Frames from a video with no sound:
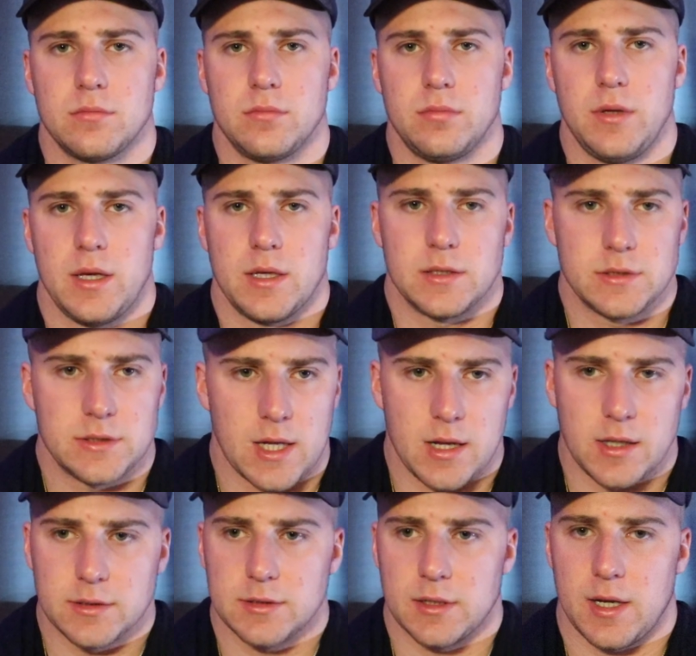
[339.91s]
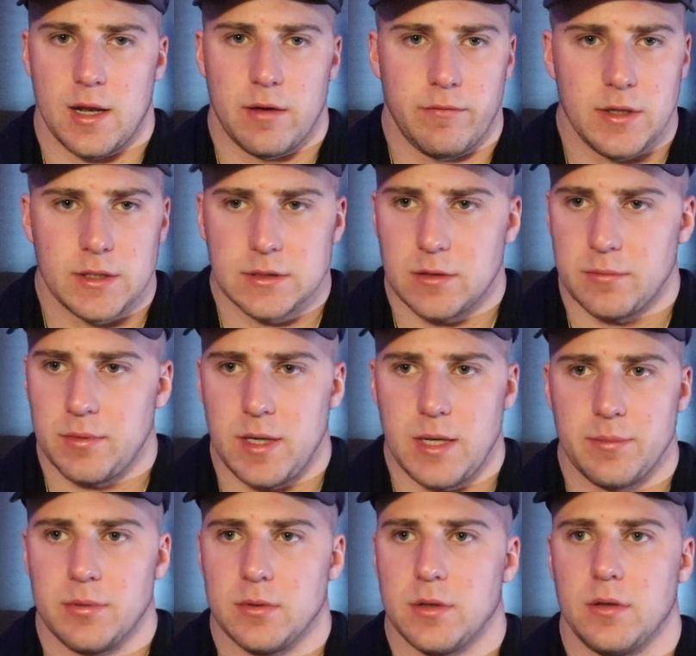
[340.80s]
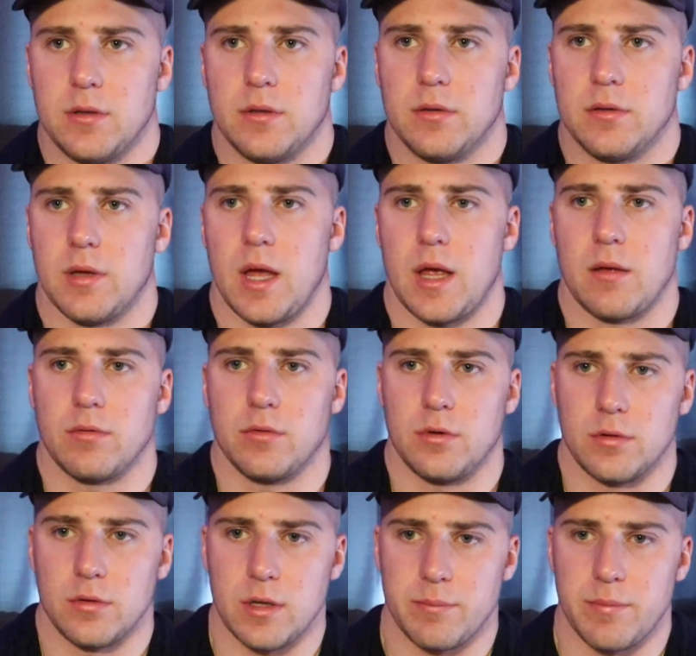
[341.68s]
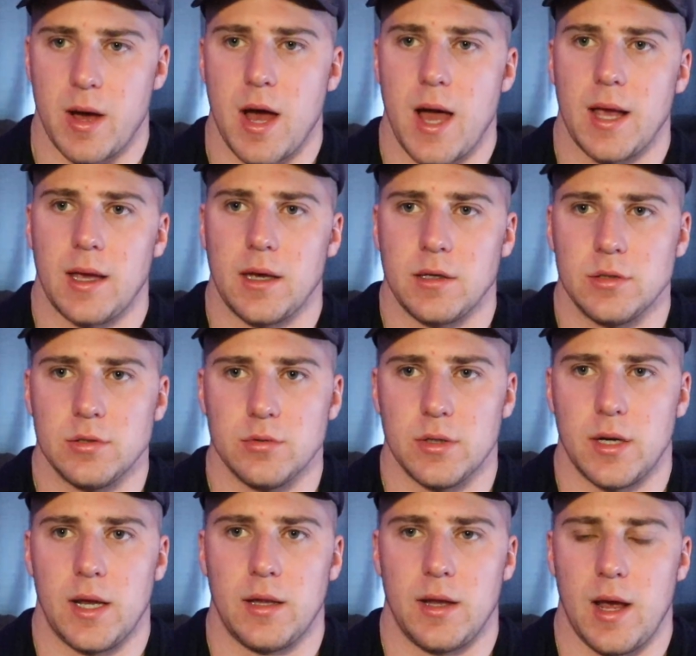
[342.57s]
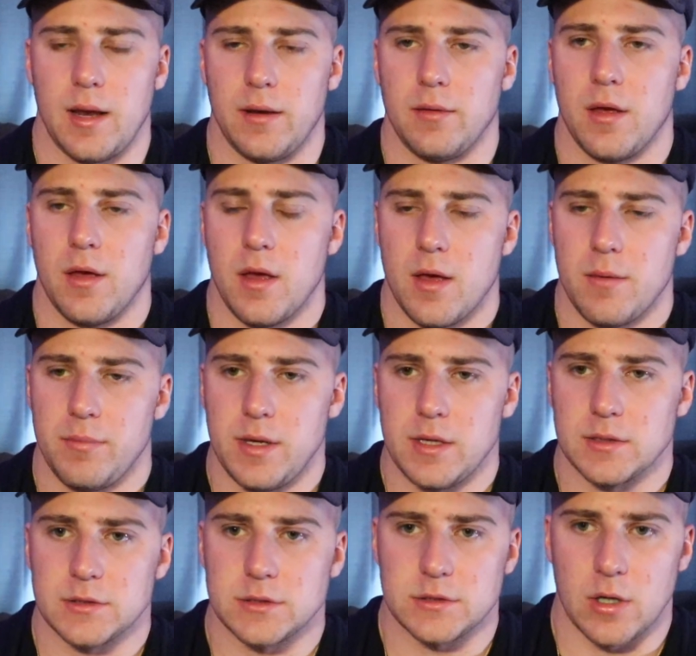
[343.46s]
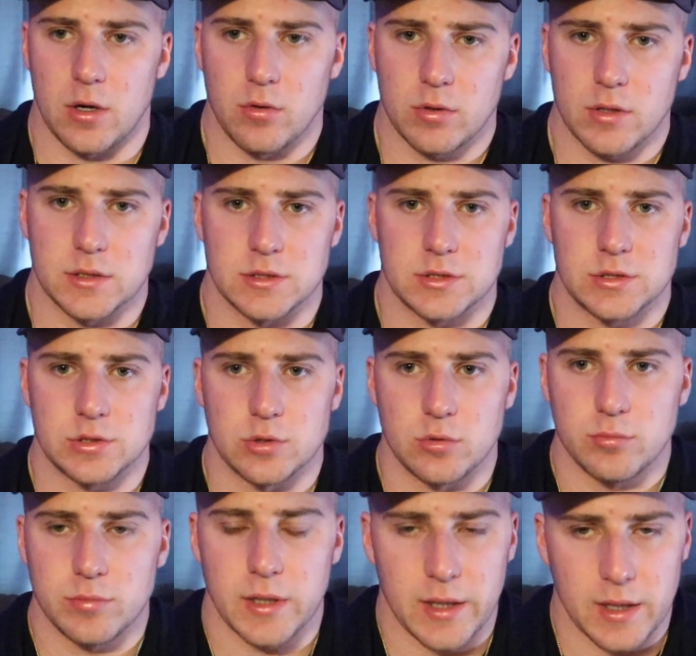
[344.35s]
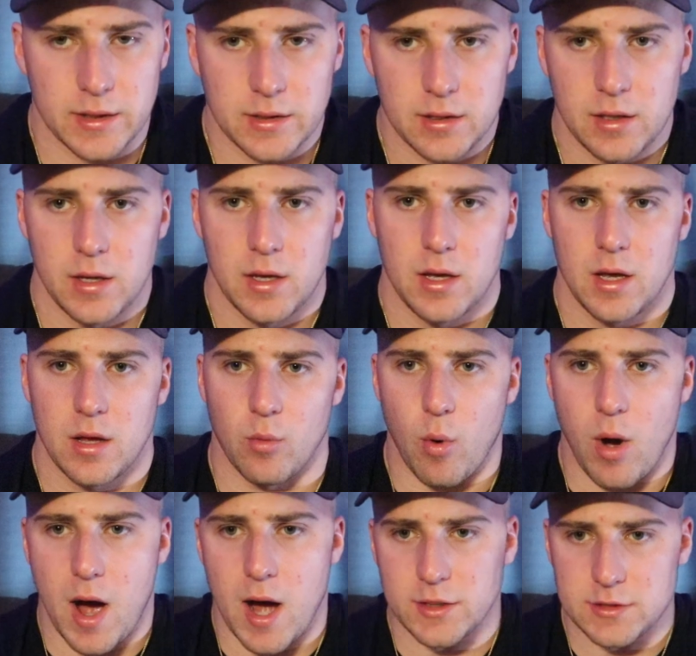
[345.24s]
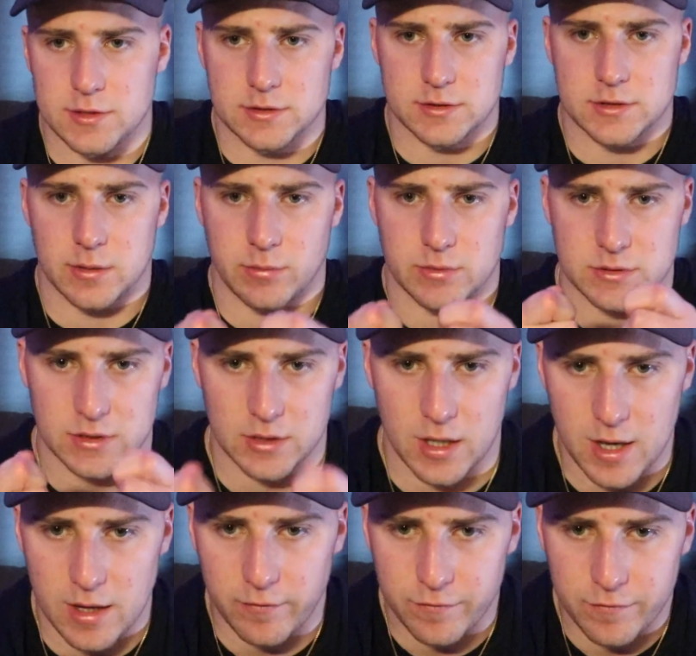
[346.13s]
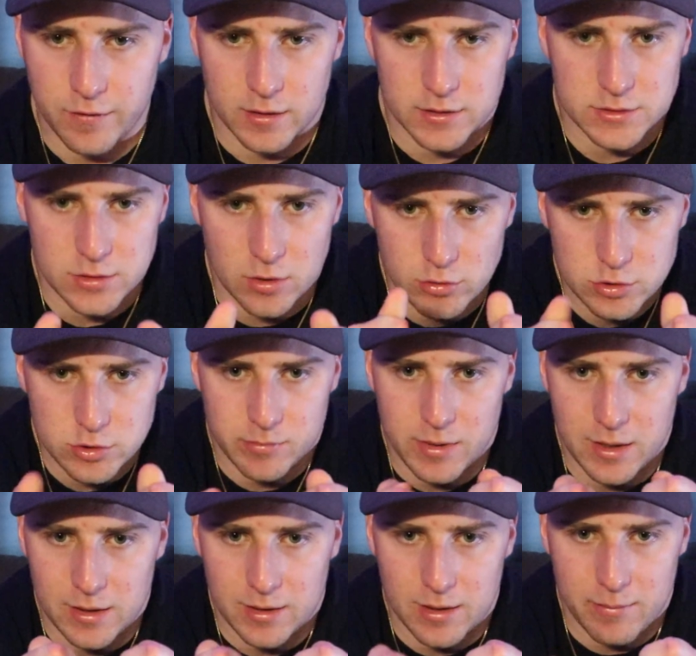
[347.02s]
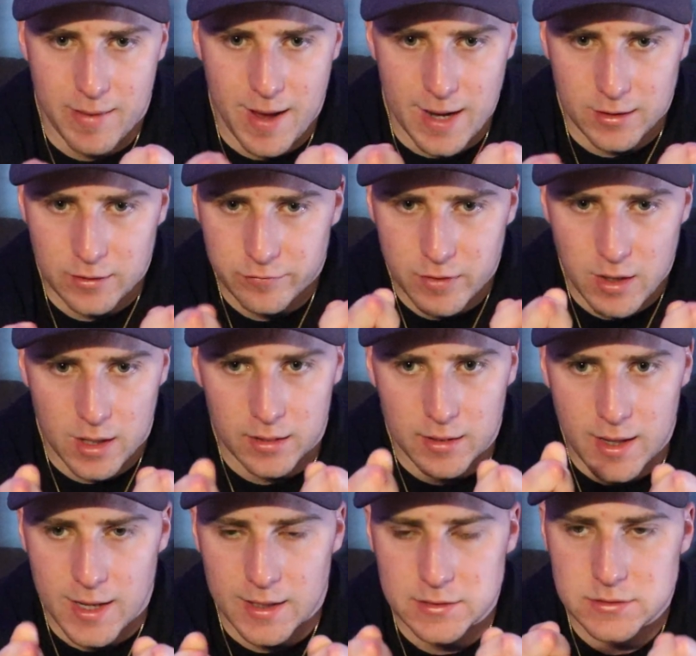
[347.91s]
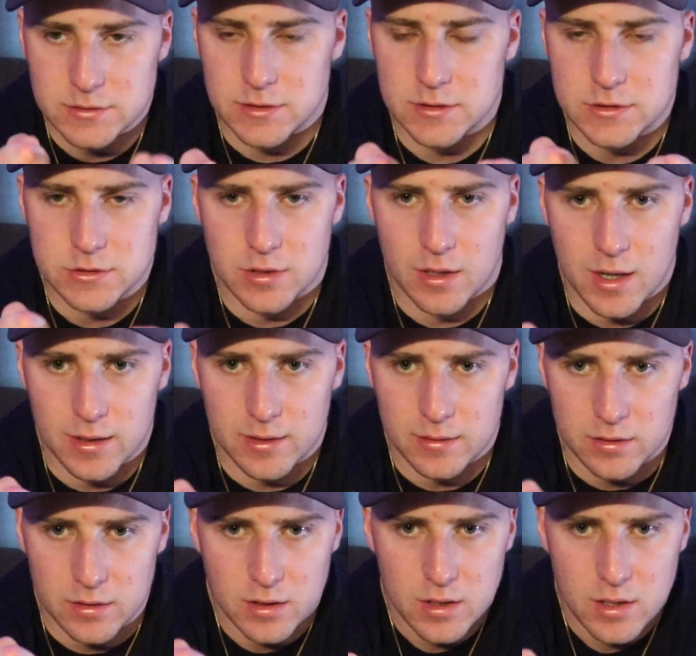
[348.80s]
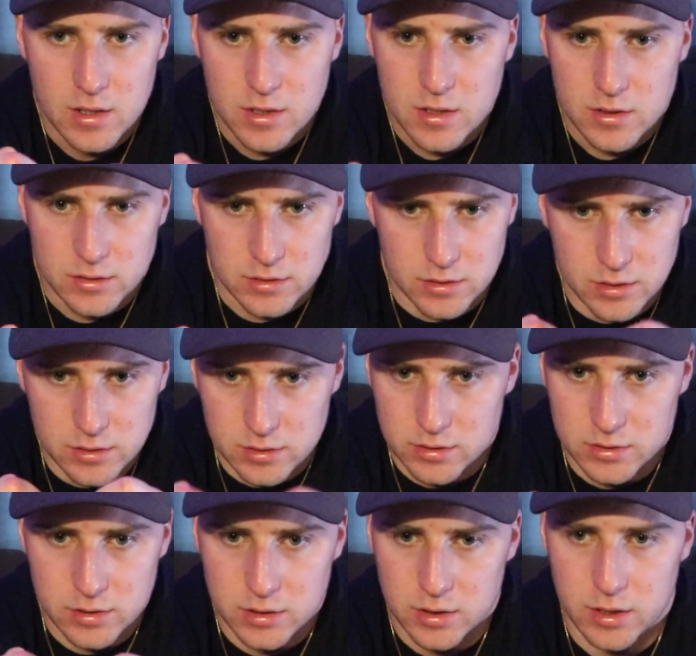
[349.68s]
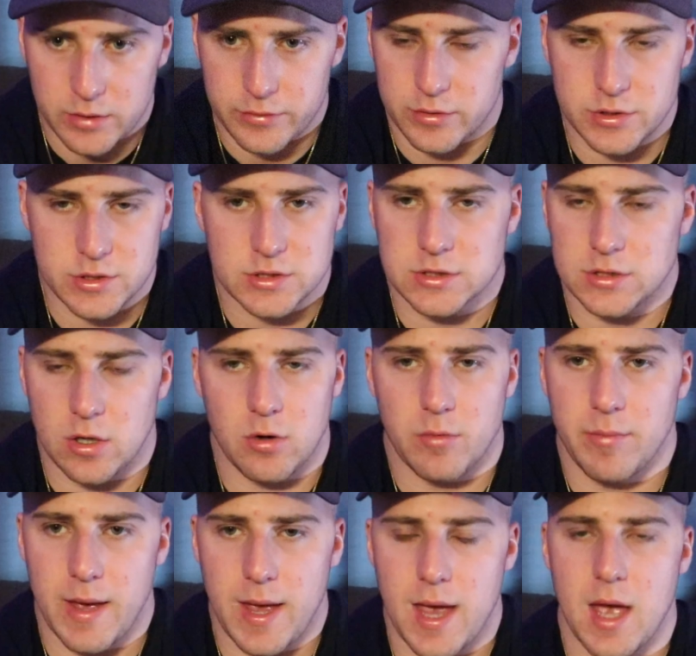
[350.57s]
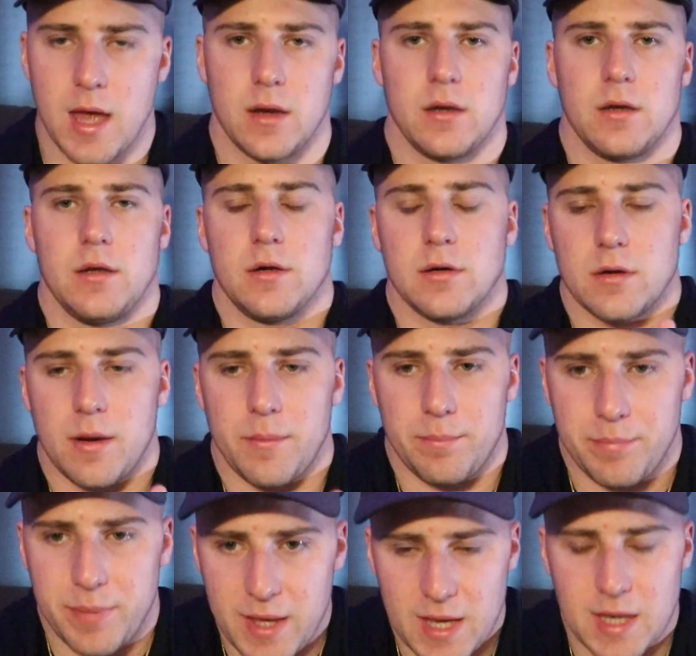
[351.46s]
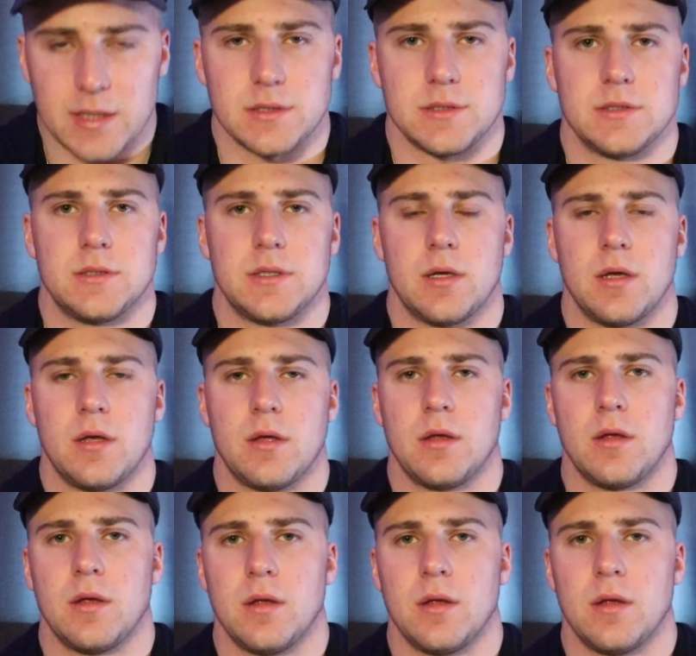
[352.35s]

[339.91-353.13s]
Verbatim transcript: Being jealous and envious of people and like literally buying into it and, and being so consumed in it. Watching someone's life on social media like a magnifying glass, just trying to Oh, and they're just so mad. You're a bitch.